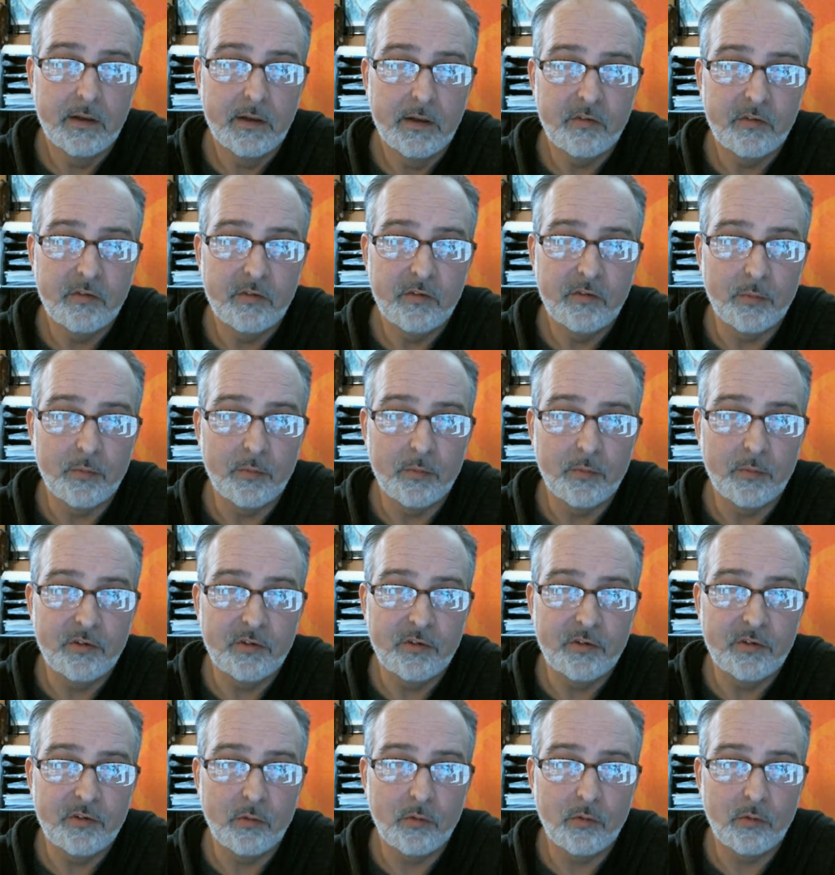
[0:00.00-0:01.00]
she told me
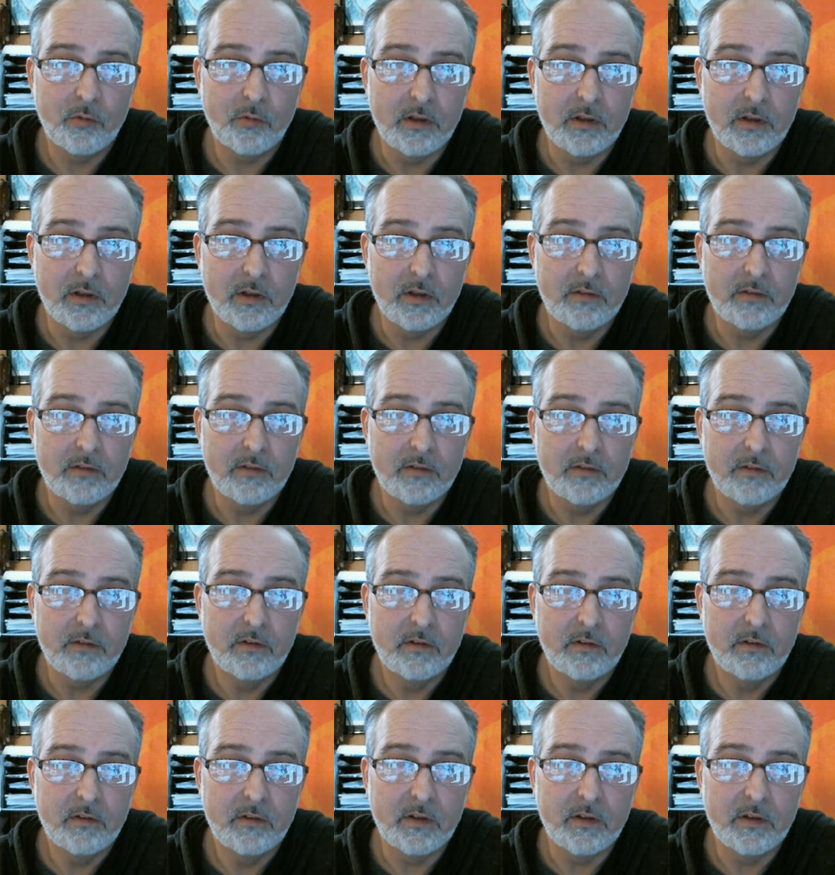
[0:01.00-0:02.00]
she knew where he lived,
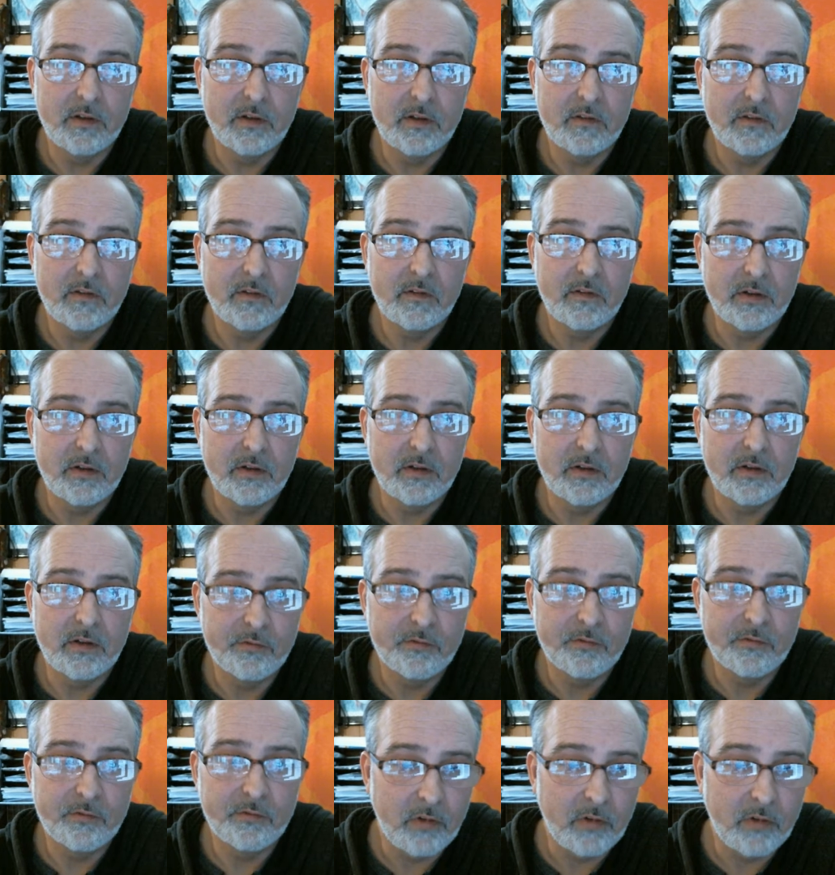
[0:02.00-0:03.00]
and well, he
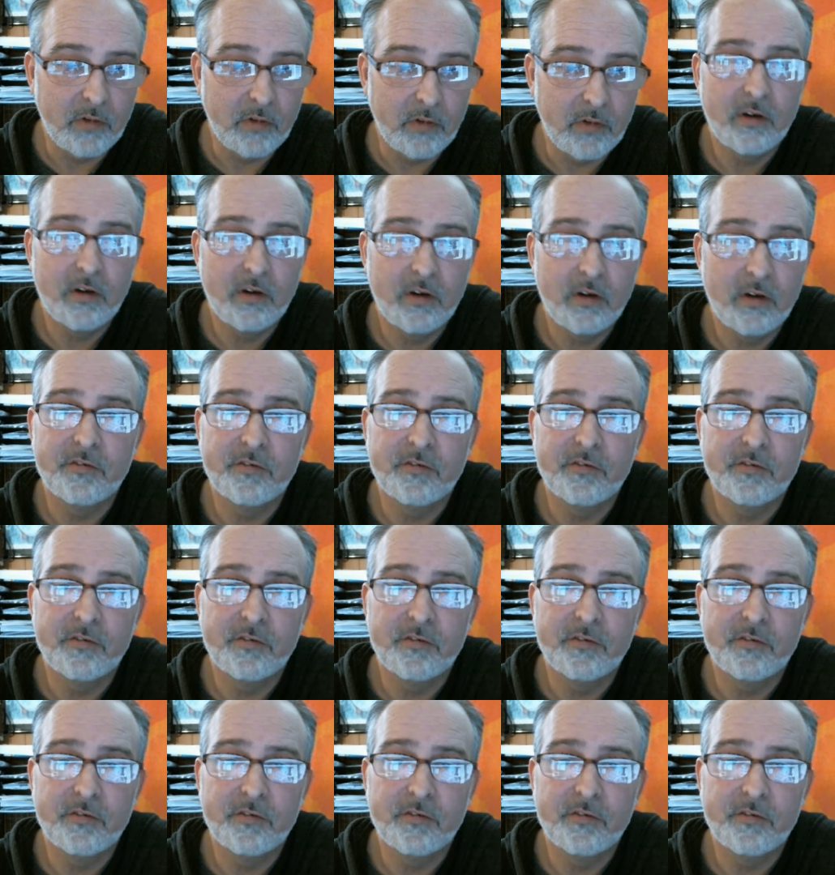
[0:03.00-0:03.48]
was right across the